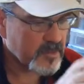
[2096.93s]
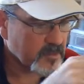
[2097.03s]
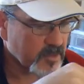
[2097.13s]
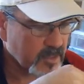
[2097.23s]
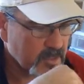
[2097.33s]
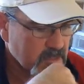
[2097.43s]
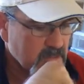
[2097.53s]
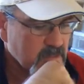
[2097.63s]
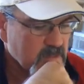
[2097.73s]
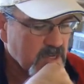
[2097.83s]
its abilities
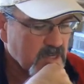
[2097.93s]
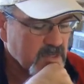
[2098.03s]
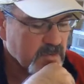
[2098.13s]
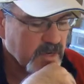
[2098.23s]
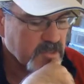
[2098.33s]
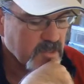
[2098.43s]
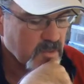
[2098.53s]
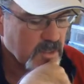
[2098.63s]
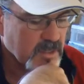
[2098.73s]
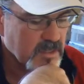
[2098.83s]
to change direction
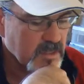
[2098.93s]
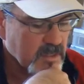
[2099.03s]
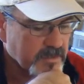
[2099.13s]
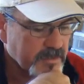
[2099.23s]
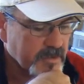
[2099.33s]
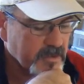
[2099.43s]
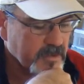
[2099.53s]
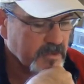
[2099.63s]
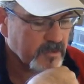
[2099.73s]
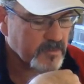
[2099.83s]
quickly and
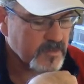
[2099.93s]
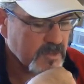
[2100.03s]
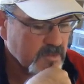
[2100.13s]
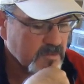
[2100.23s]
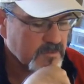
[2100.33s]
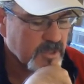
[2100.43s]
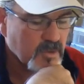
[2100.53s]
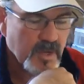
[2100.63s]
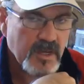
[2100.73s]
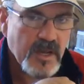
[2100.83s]
just be
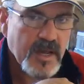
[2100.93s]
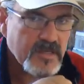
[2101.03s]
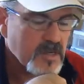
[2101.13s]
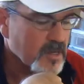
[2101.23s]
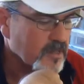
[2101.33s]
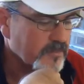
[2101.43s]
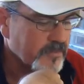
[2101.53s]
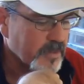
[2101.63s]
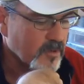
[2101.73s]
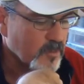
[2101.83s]
quick and agile
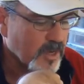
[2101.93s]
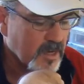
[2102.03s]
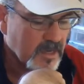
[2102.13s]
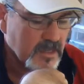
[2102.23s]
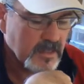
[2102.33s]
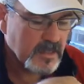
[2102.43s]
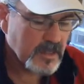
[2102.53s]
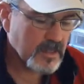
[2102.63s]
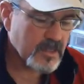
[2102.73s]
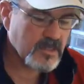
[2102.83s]
and aerobatic.
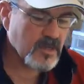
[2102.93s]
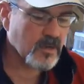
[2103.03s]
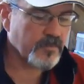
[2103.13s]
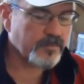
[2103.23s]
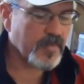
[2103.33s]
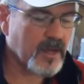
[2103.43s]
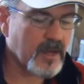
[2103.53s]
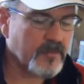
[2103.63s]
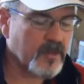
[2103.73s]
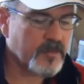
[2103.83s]
So
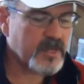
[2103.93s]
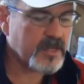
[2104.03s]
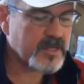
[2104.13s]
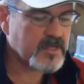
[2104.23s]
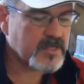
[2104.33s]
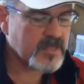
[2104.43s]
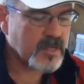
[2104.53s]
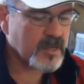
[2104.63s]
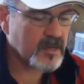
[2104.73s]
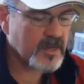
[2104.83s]
there'll be links
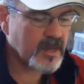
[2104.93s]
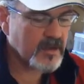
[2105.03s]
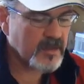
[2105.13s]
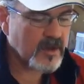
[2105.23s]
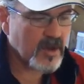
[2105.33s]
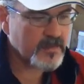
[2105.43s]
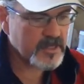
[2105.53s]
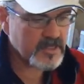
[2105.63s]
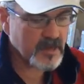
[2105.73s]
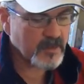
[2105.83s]
down in the
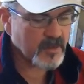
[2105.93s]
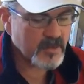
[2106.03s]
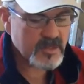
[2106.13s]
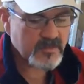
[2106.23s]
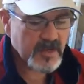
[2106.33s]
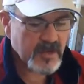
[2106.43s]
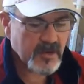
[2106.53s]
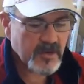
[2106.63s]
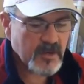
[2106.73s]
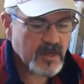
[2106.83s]
comments down below this video.